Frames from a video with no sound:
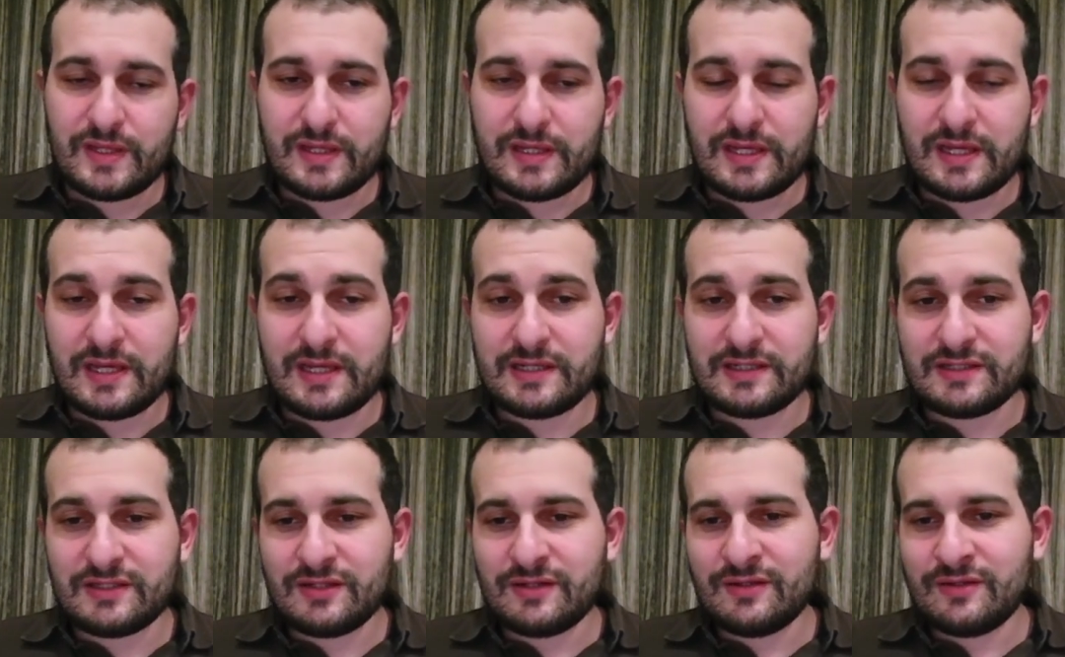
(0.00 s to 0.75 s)

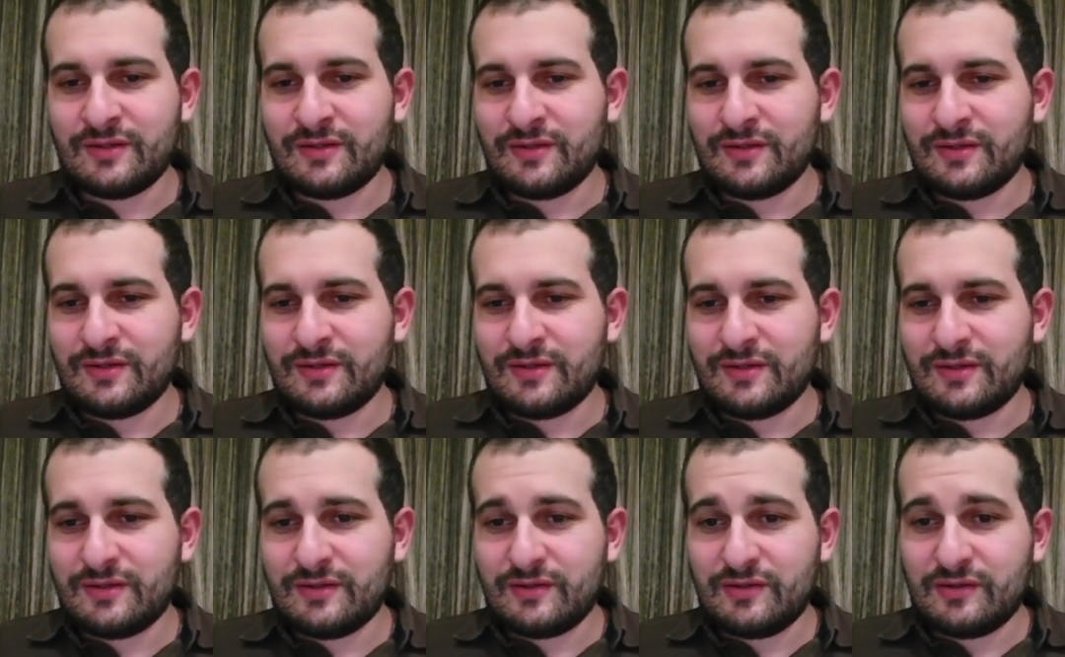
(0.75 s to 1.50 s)
And
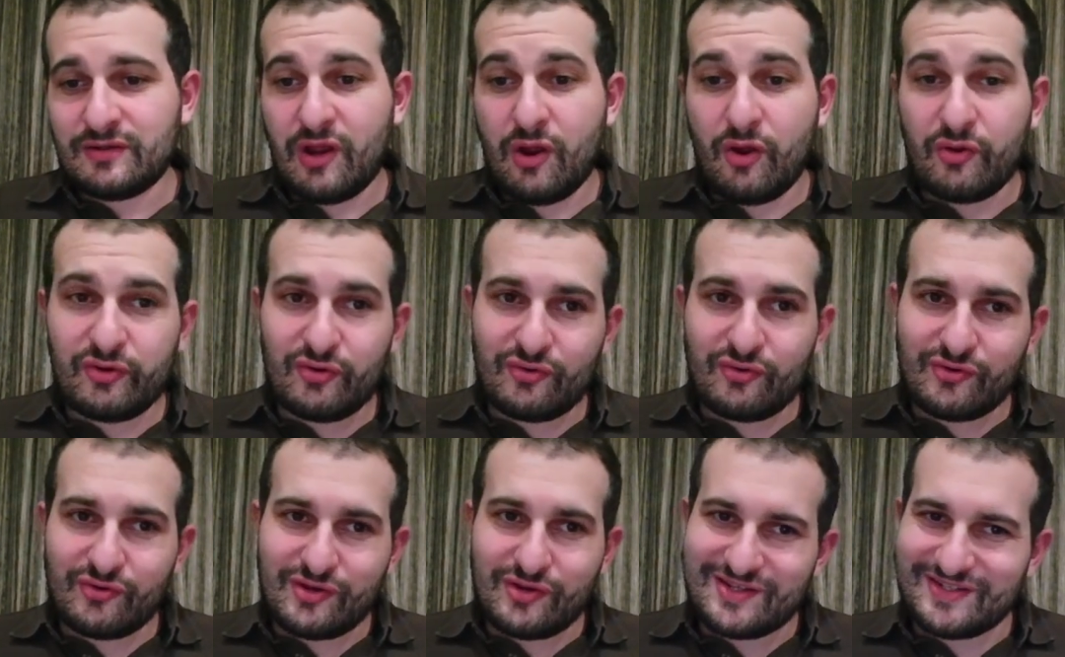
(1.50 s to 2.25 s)
now you
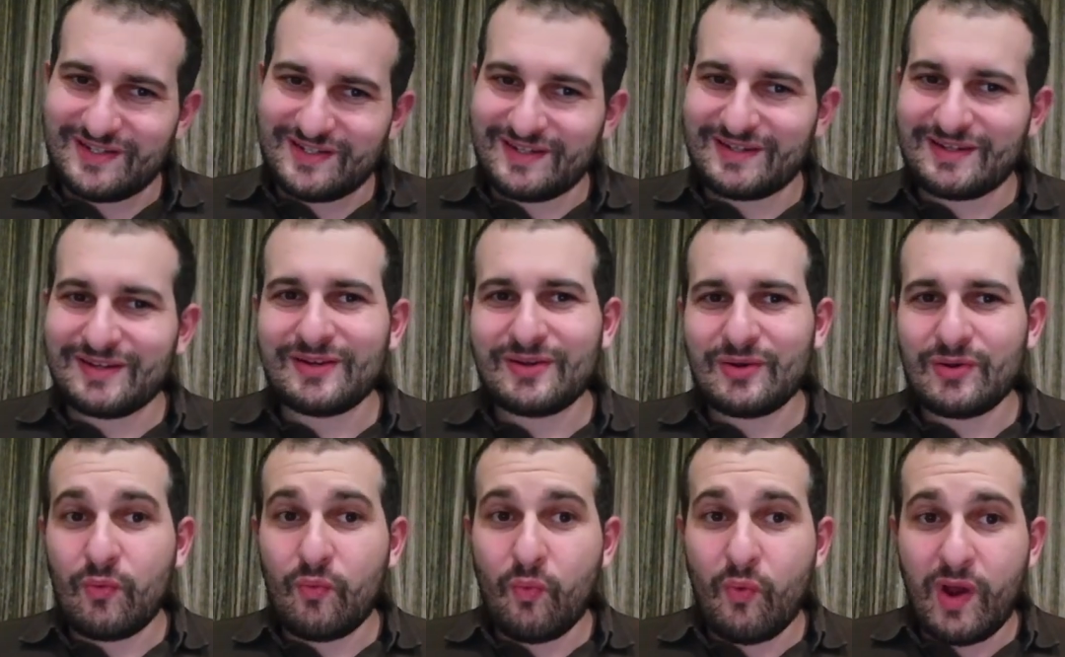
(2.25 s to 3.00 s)
guessed it,
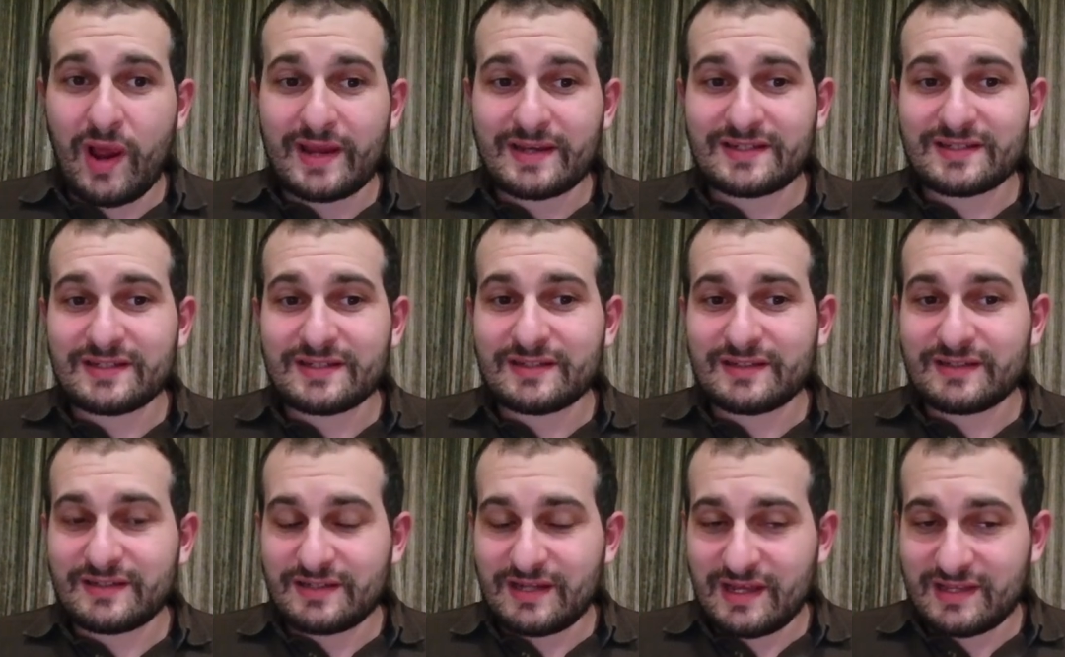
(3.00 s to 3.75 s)
white
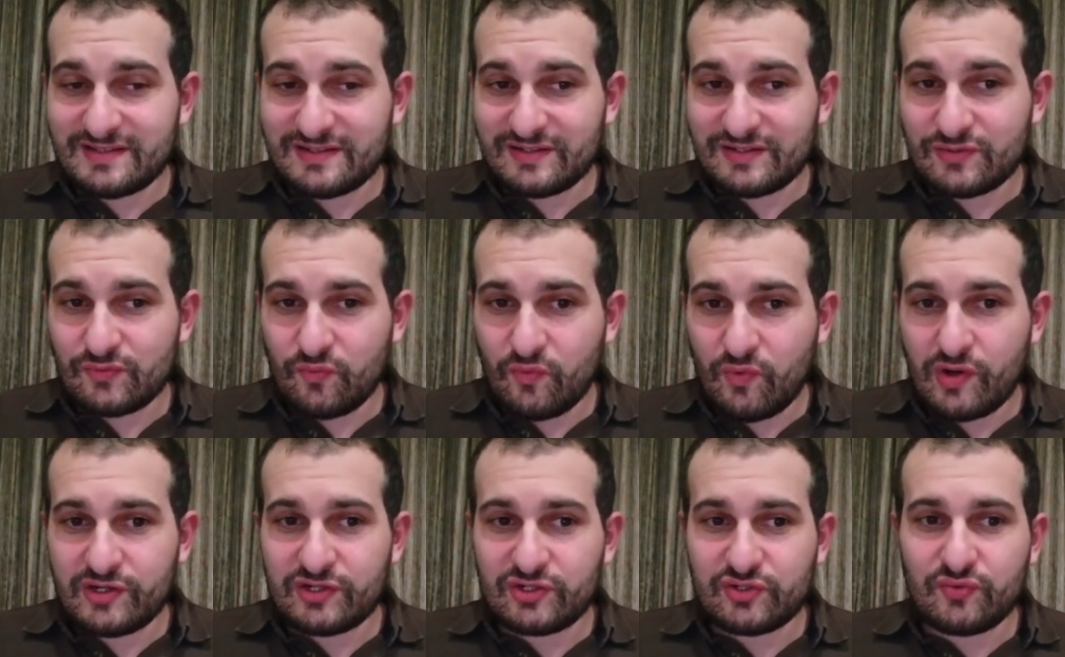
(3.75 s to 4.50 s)
doesn't
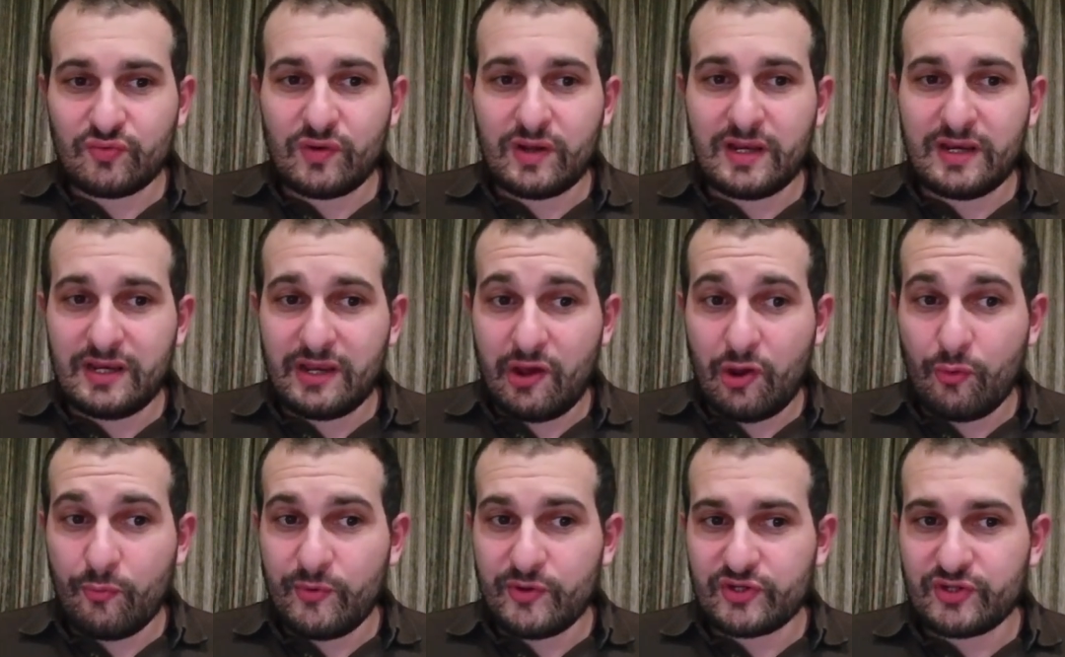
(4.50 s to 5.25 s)
want to
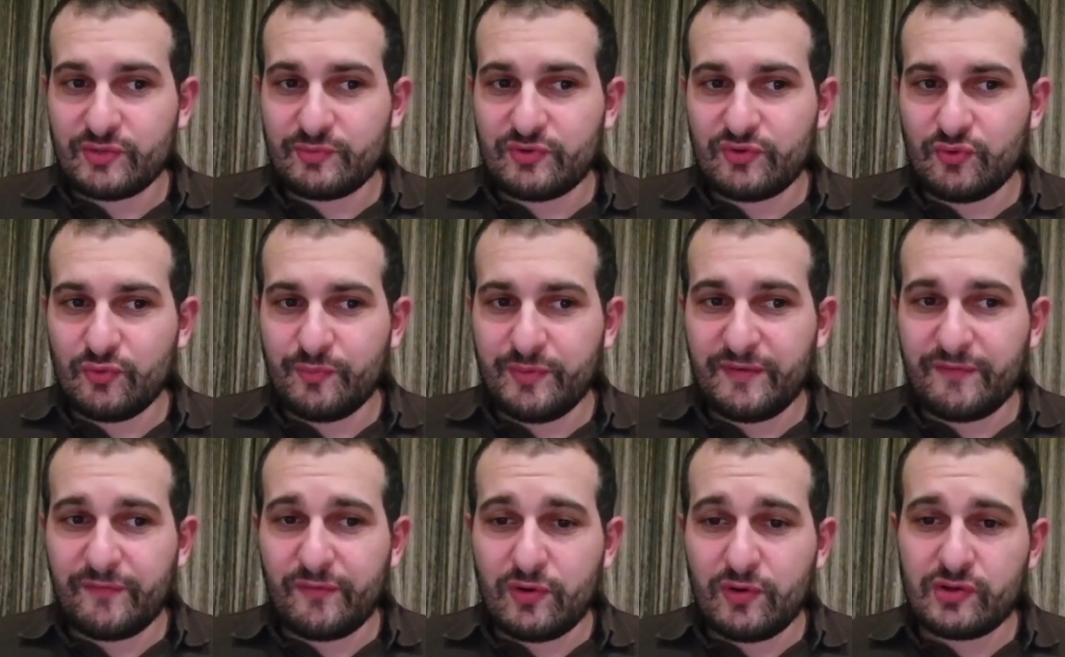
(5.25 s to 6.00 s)
allow bishop to
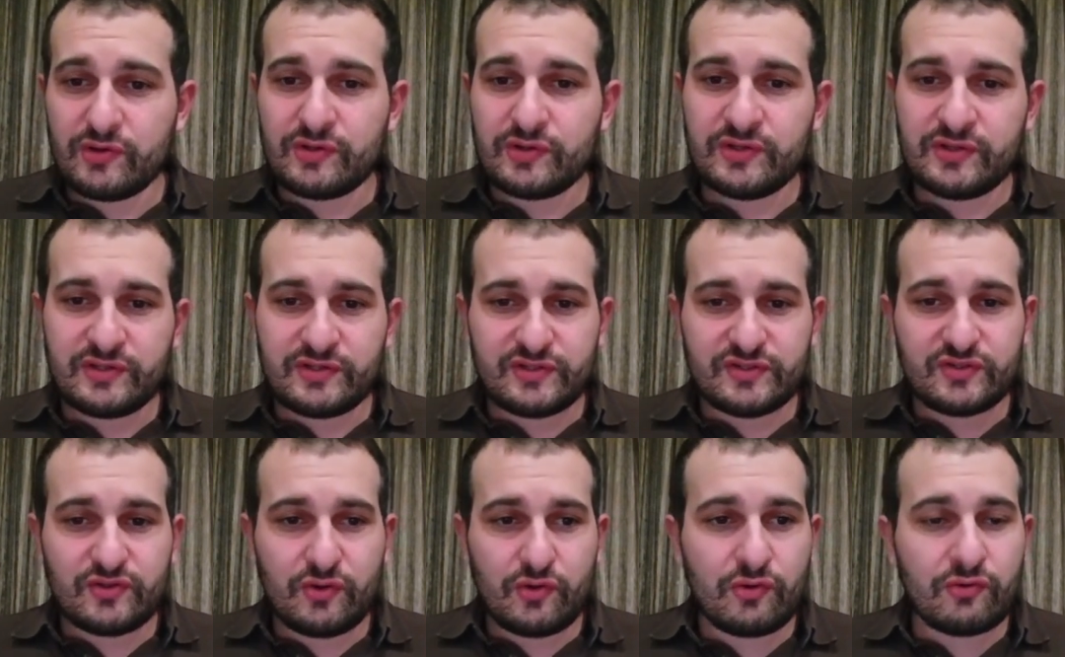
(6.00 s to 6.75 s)
b4,
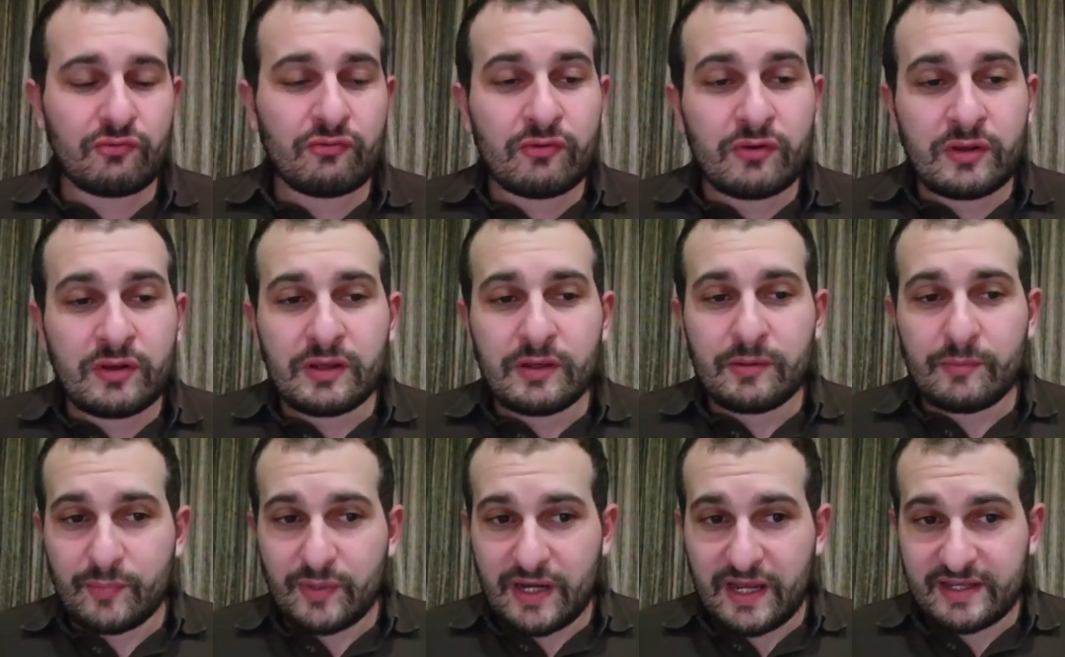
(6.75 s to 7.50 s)
so
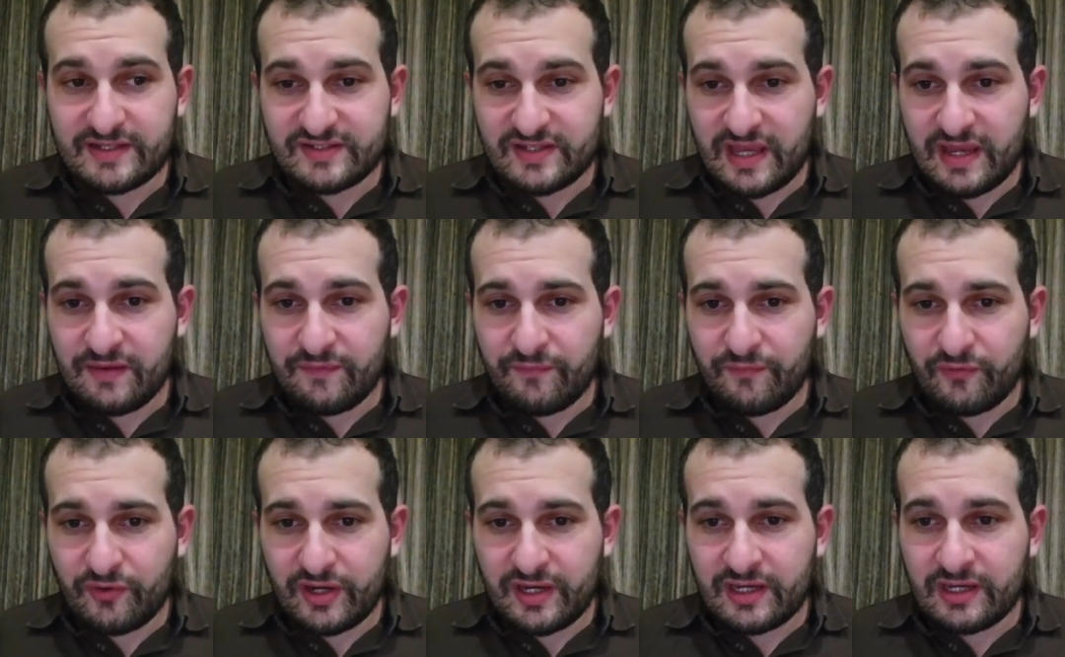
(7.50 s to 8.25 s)
plays
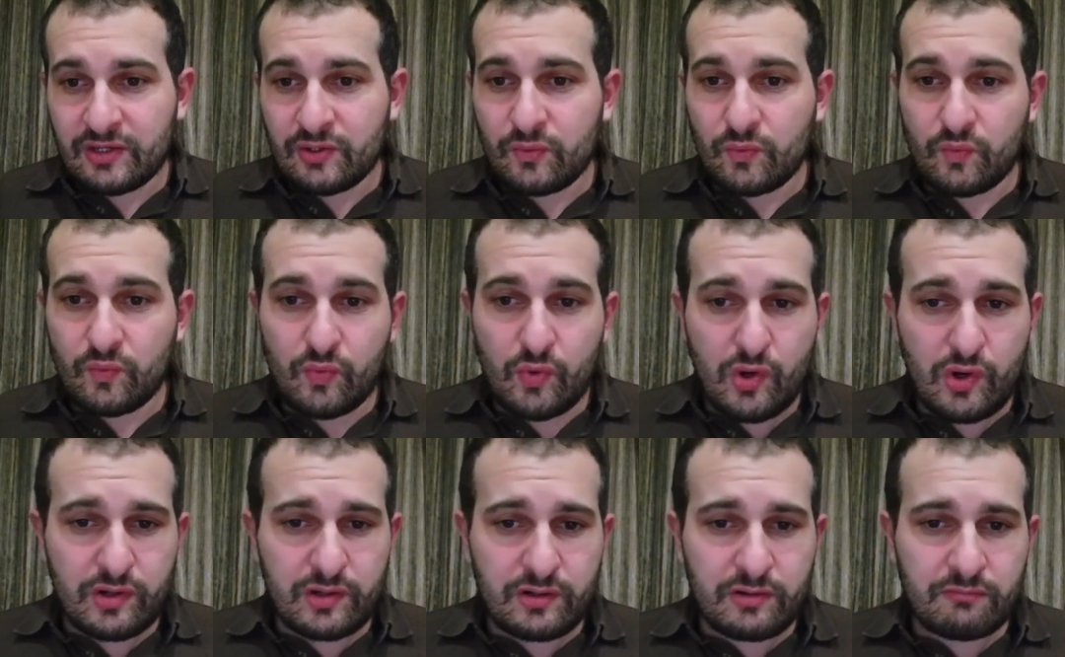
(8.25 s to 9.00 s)
a3,
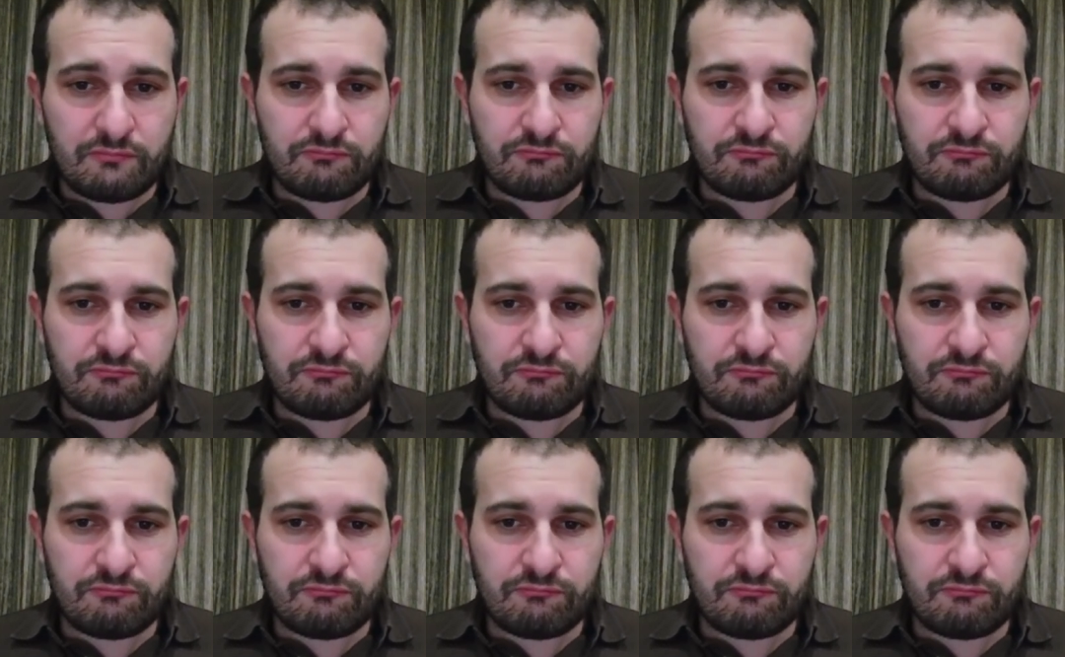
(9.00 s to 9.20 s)
one